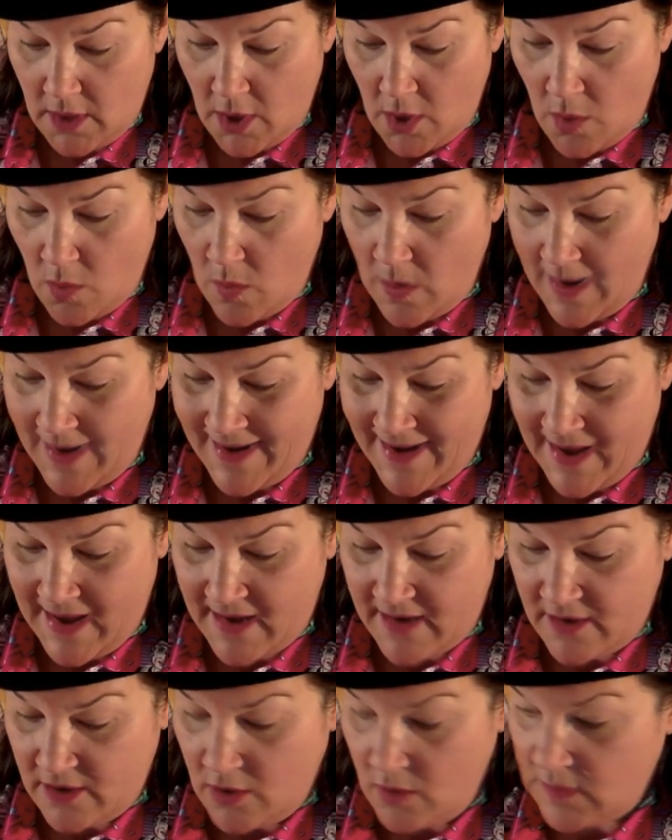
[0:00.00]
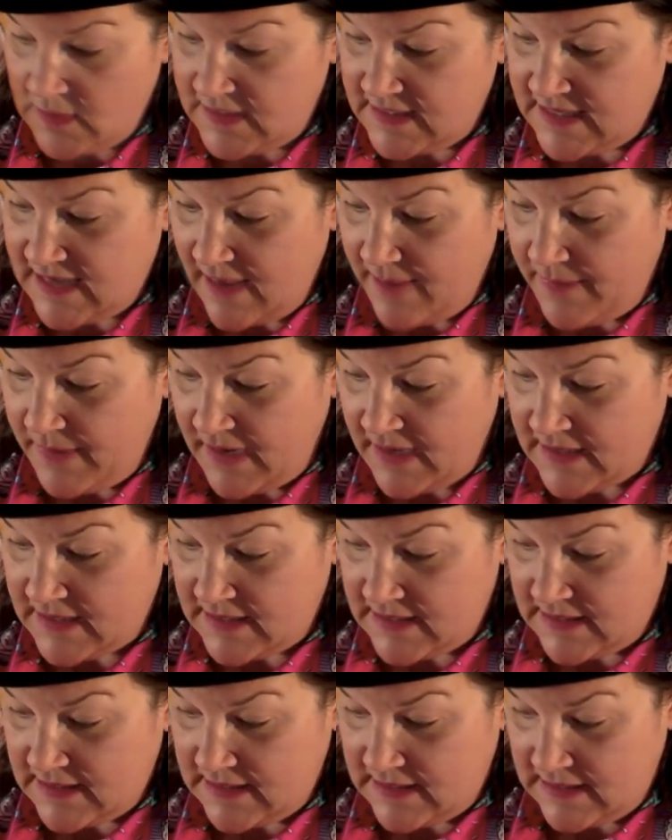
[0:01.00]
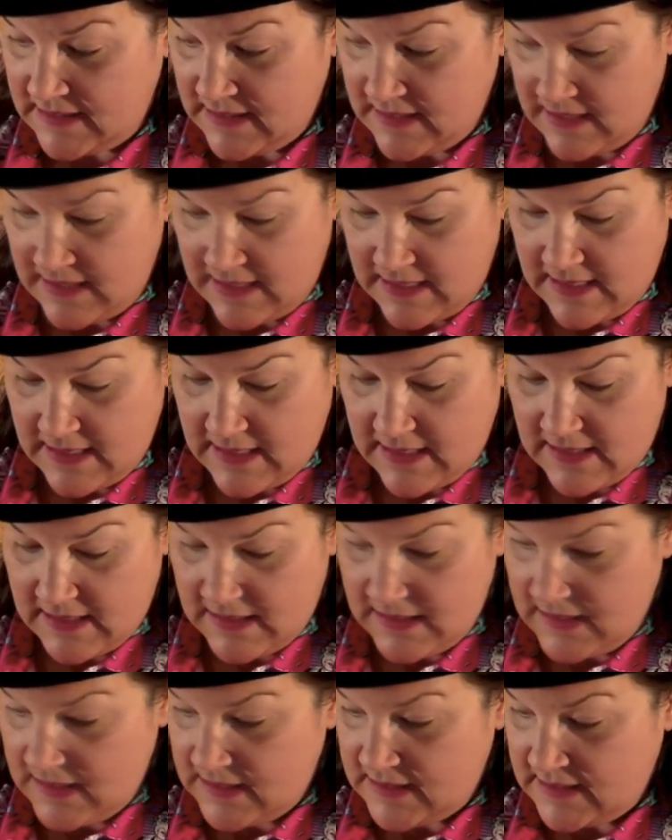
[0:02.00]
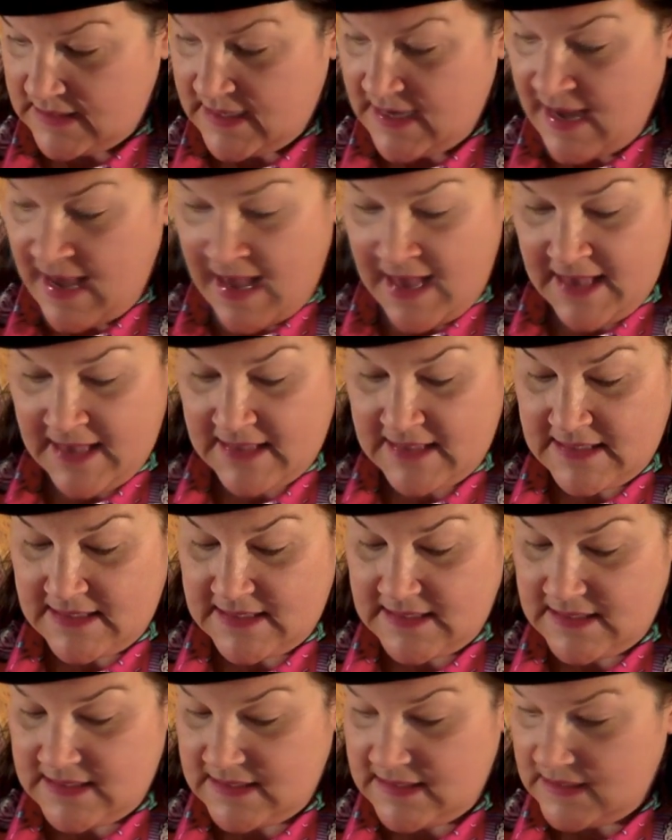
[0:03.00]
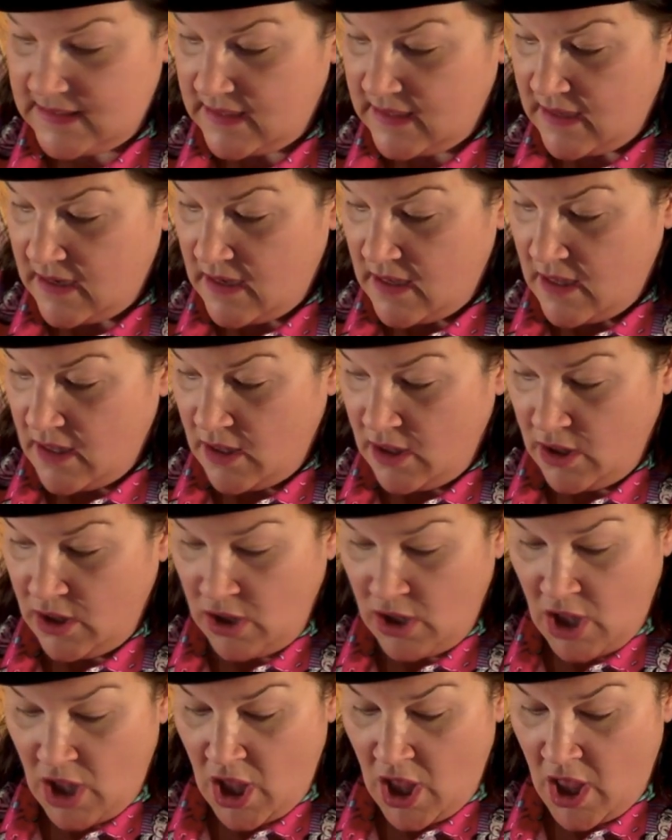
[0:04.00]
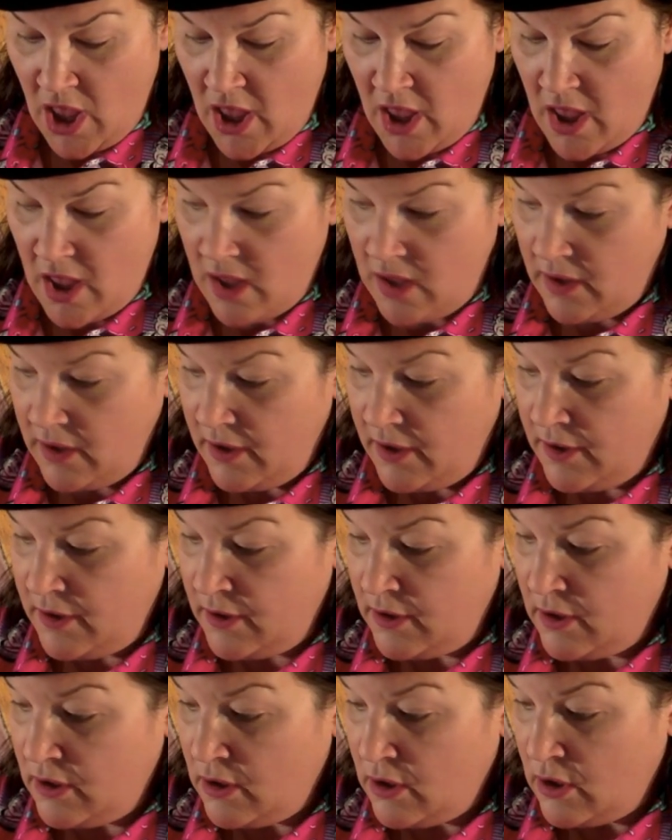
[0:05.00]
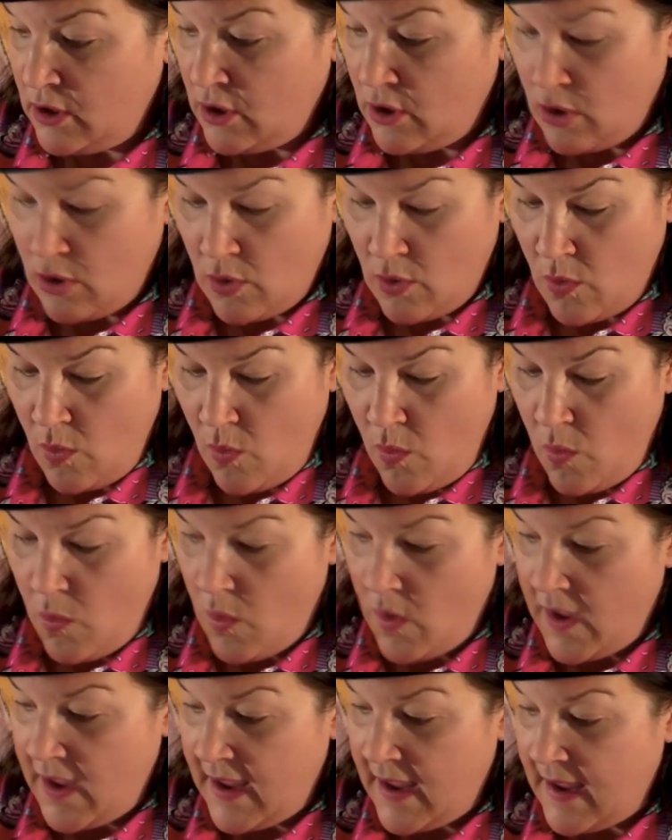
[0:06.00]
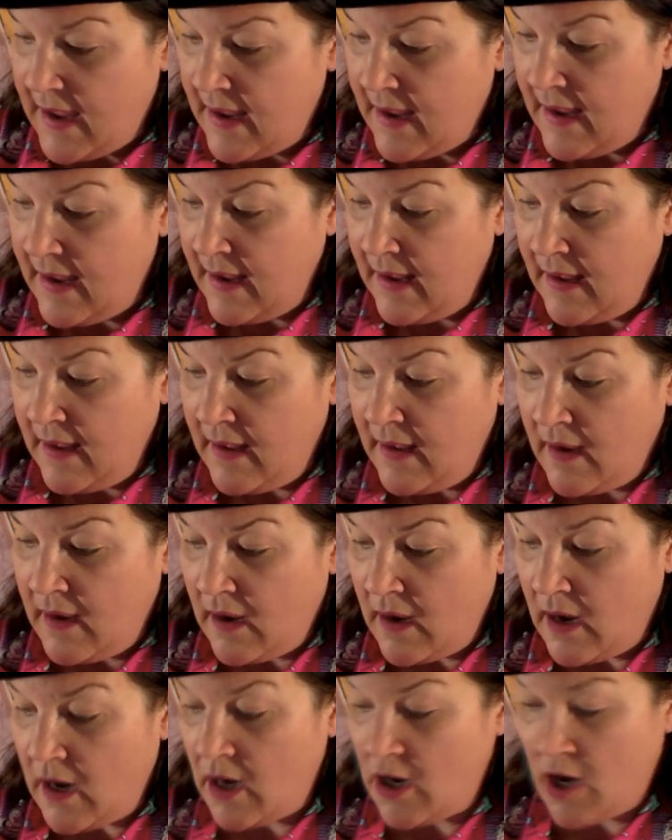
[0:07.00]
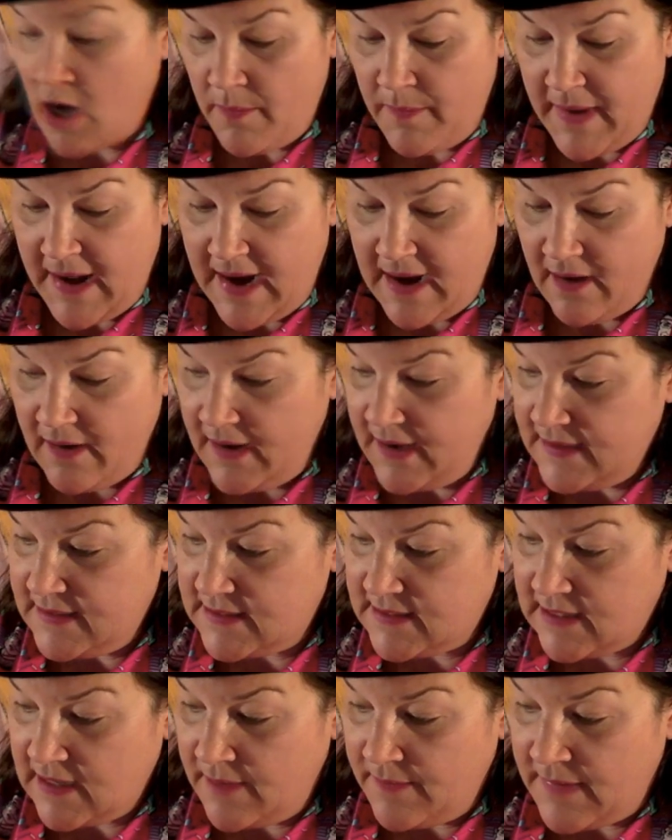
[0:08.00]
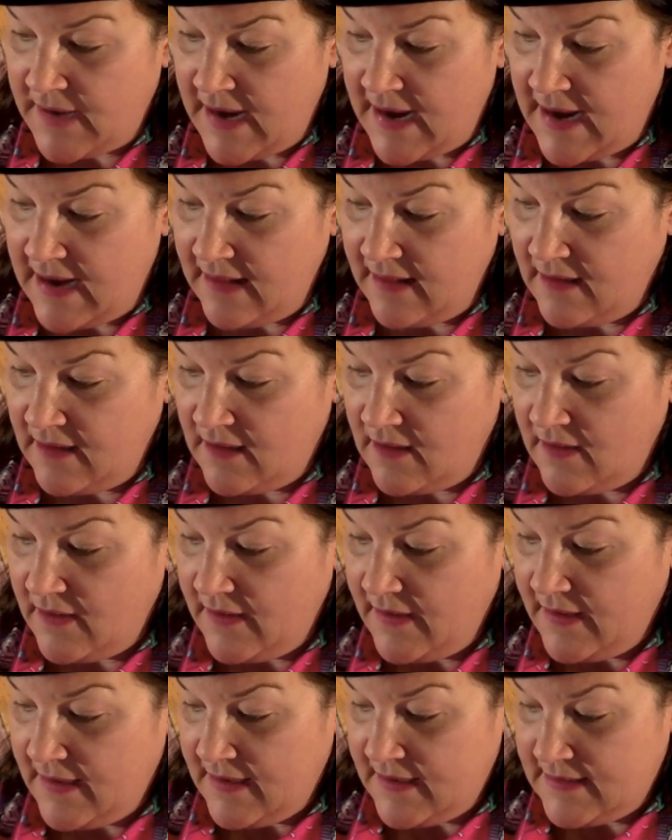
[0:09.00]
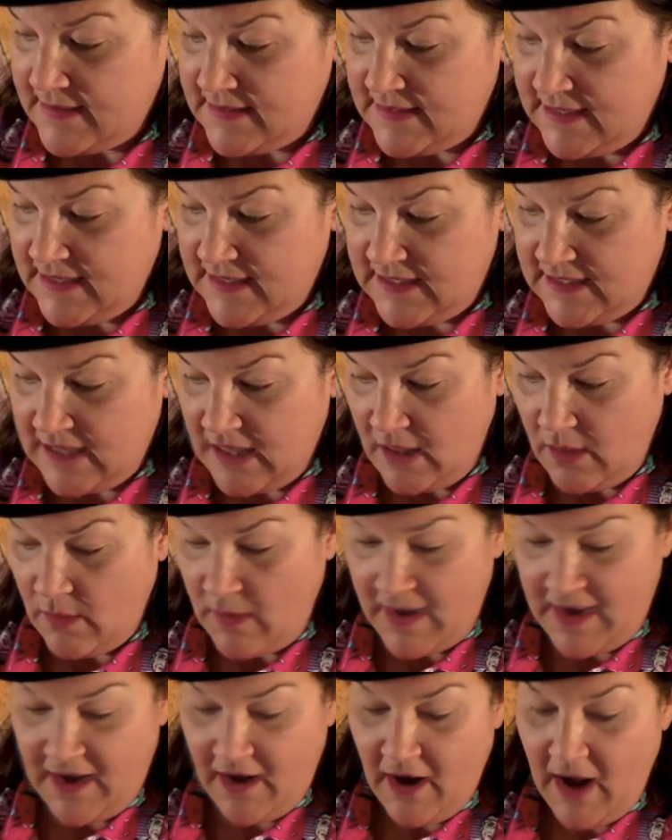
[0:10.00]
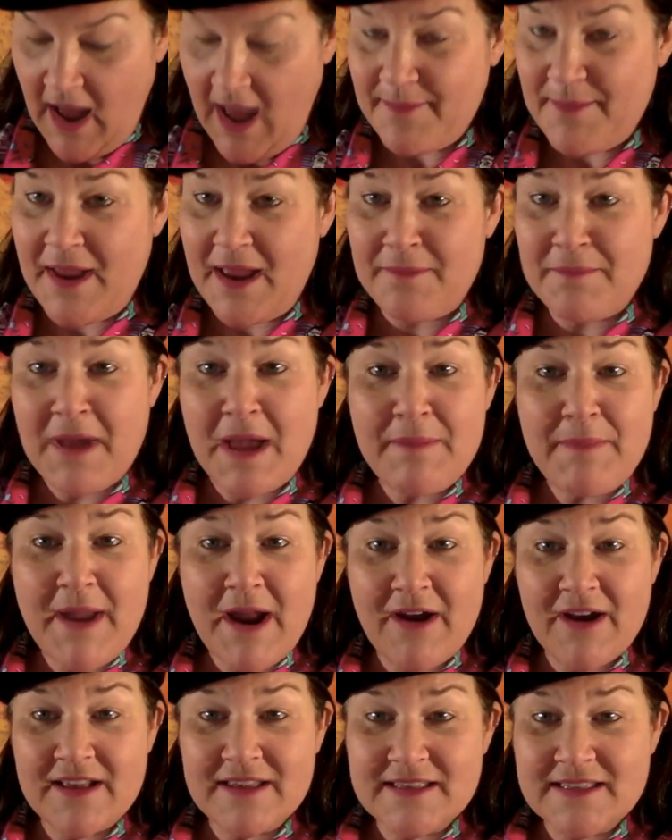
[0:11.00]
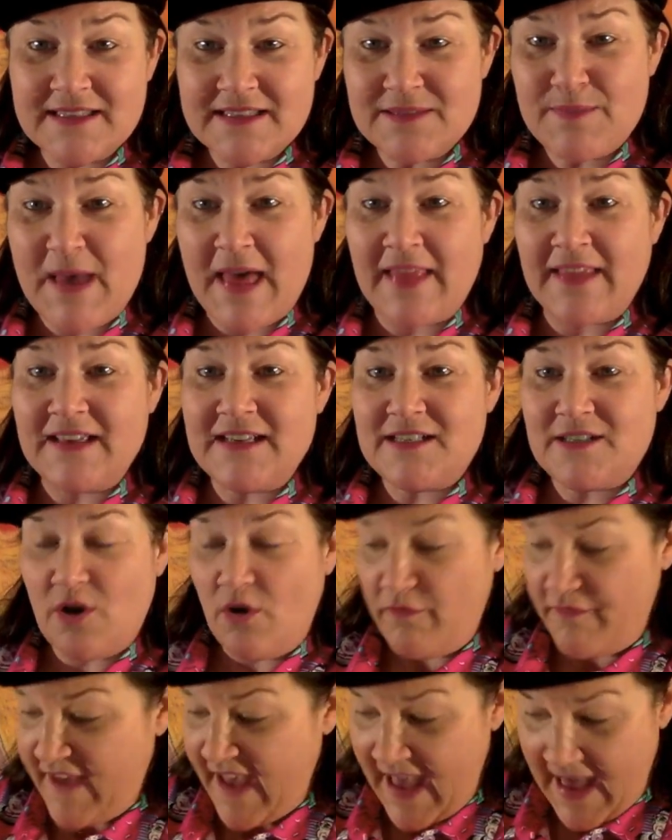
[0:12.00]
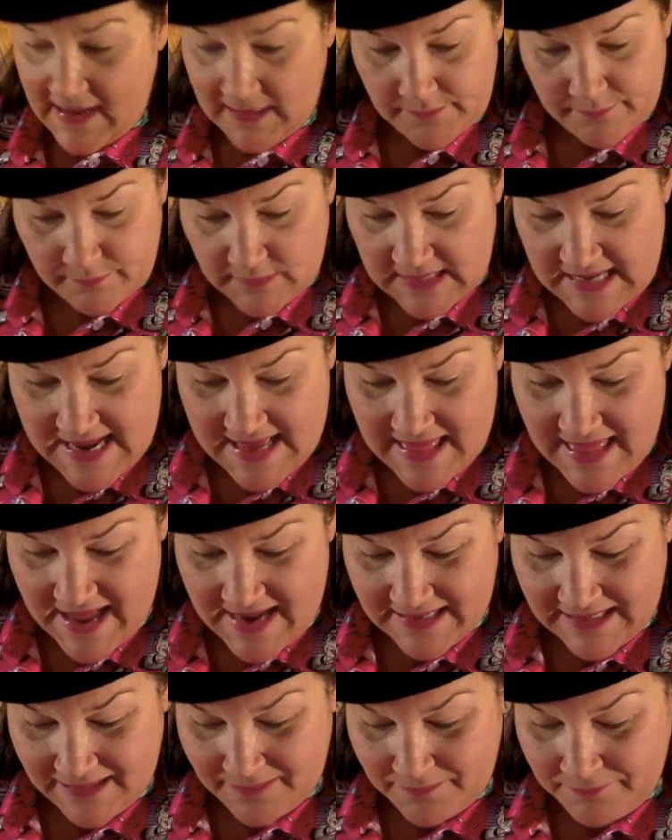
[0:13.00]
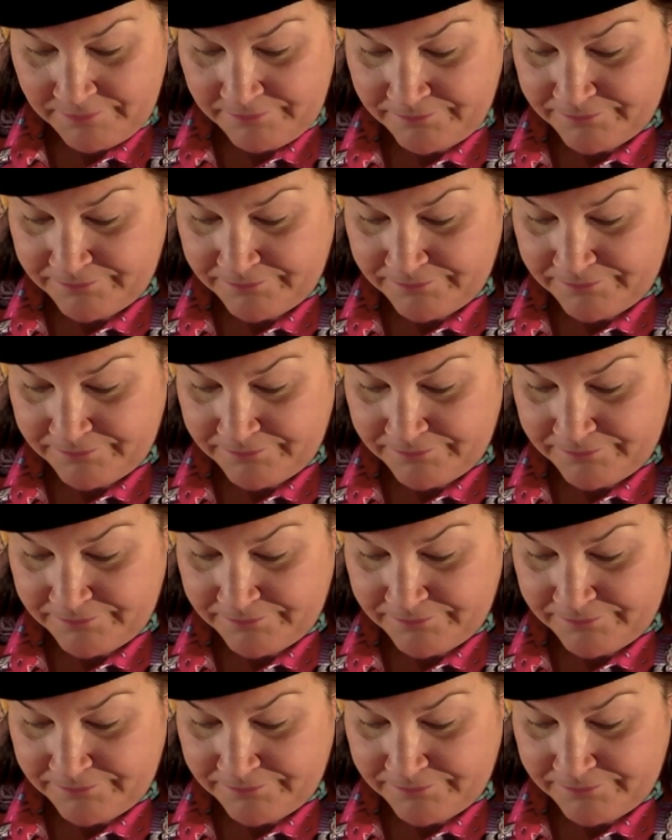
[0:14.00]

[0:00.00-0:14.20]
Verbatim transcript: Why not? No one's stopping us. This nice, long wing on our parrot. I'm going to add a little detail right here. I made my parrot's belly so fat, but I like him.